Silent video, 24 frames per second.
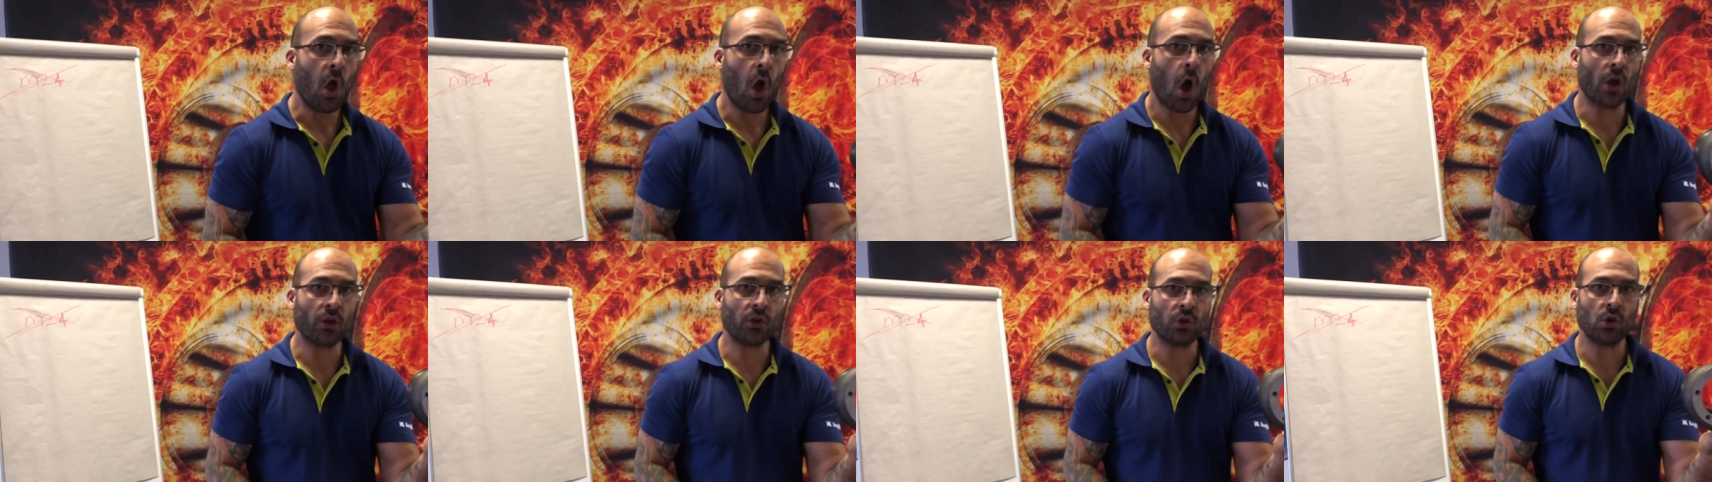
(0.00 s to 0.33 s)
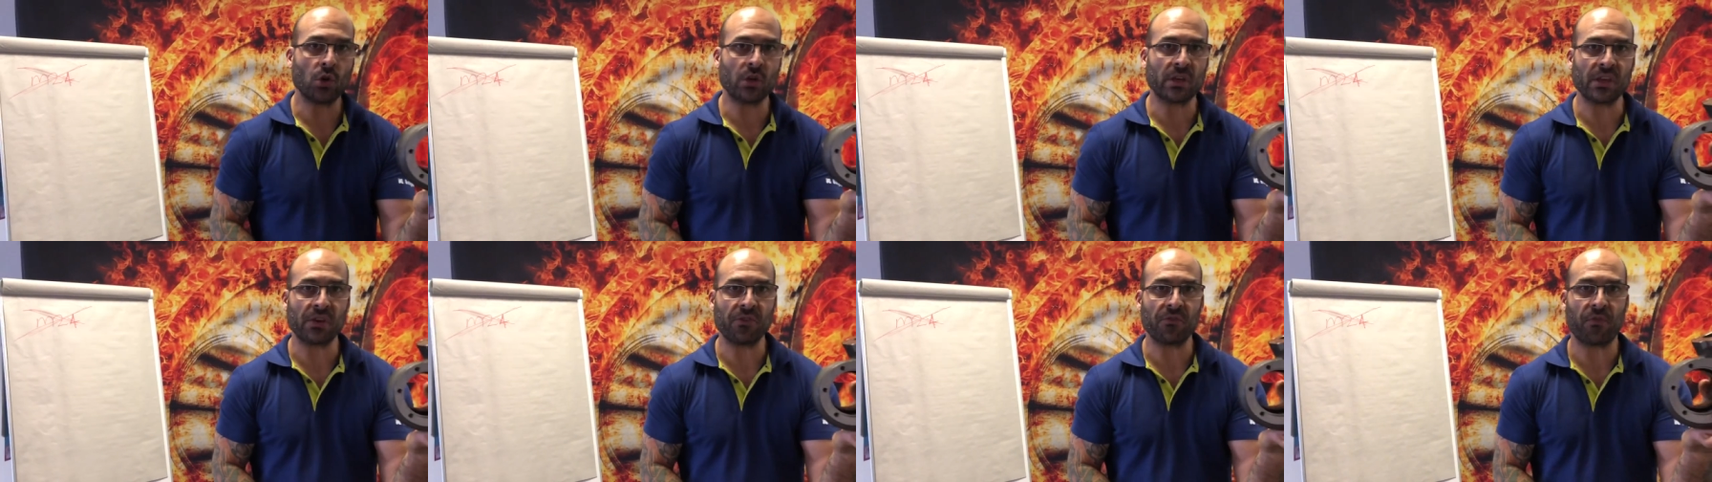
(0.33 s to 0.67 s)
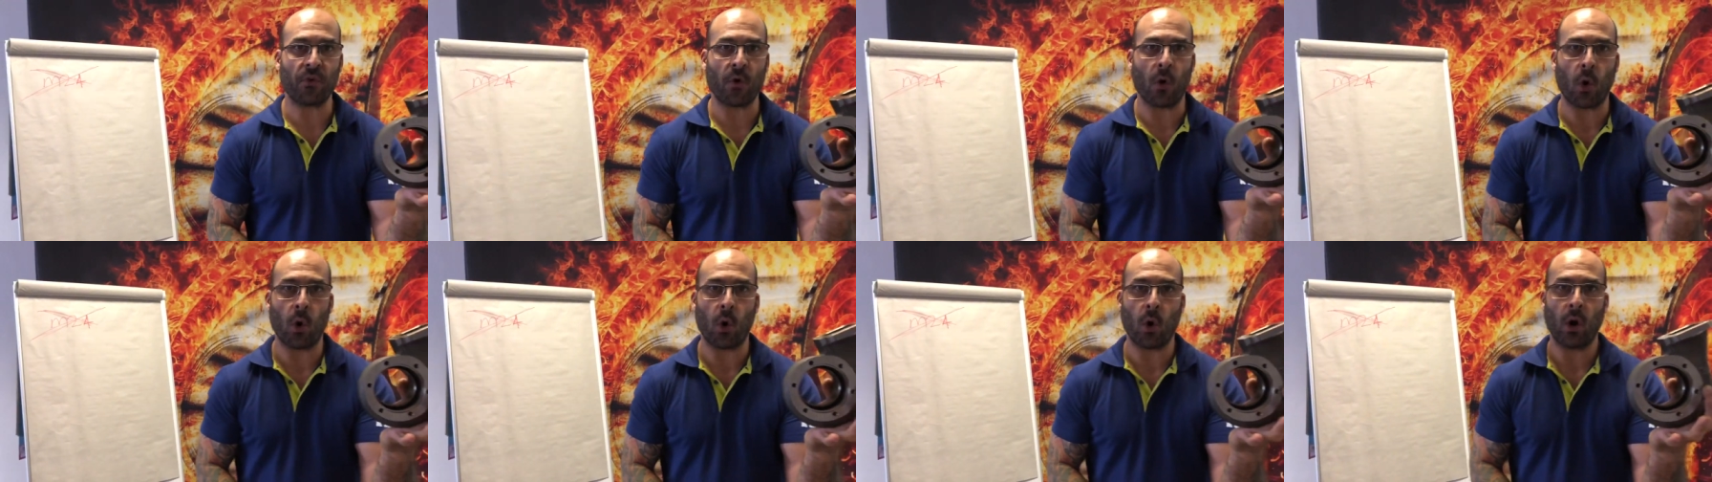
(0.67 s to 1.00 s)
Are you looking
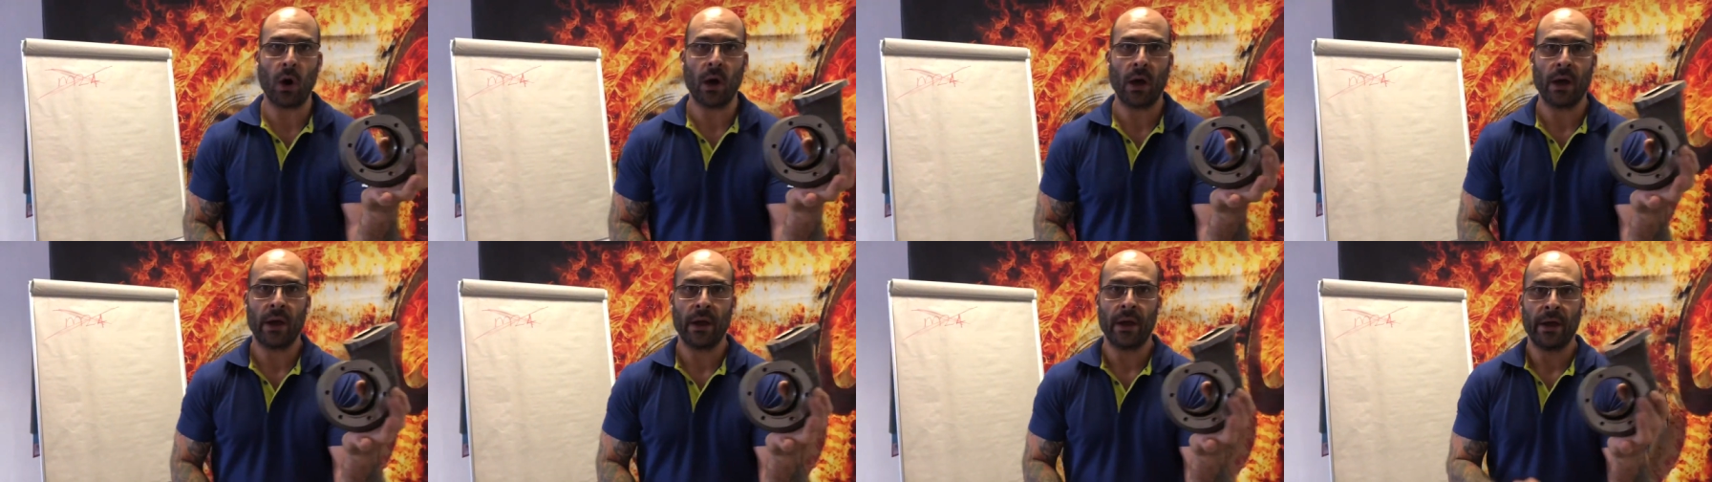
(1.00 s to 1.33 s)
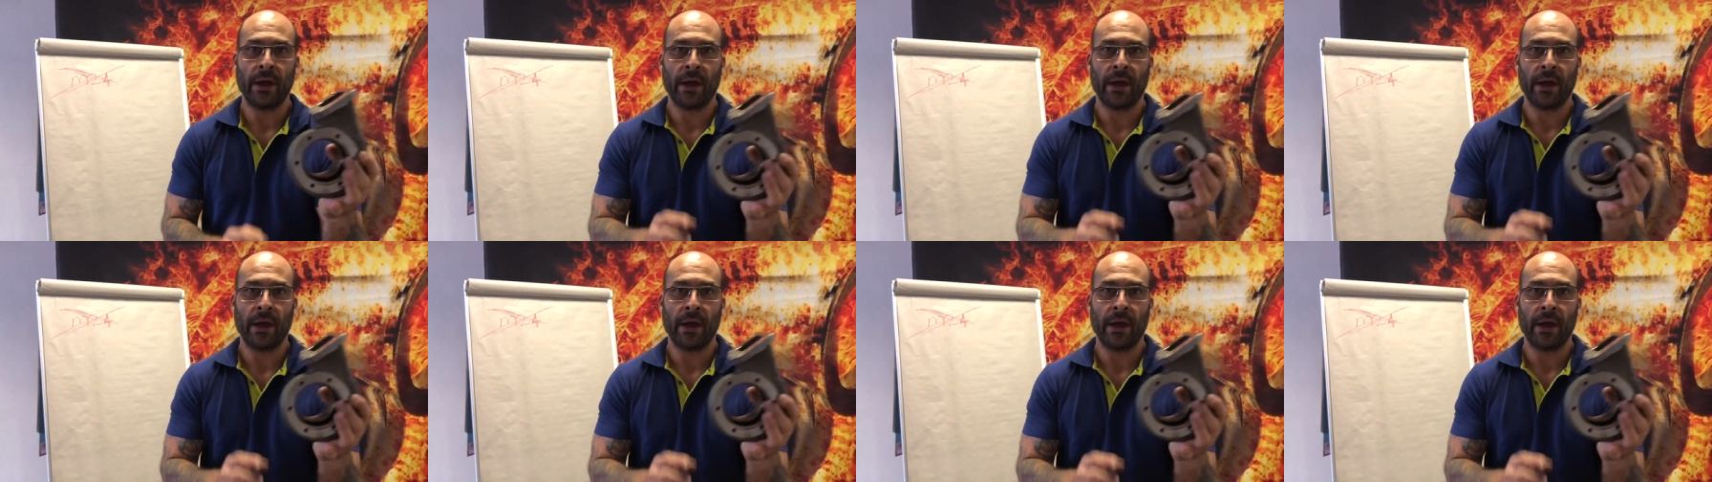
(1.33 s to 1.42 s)
for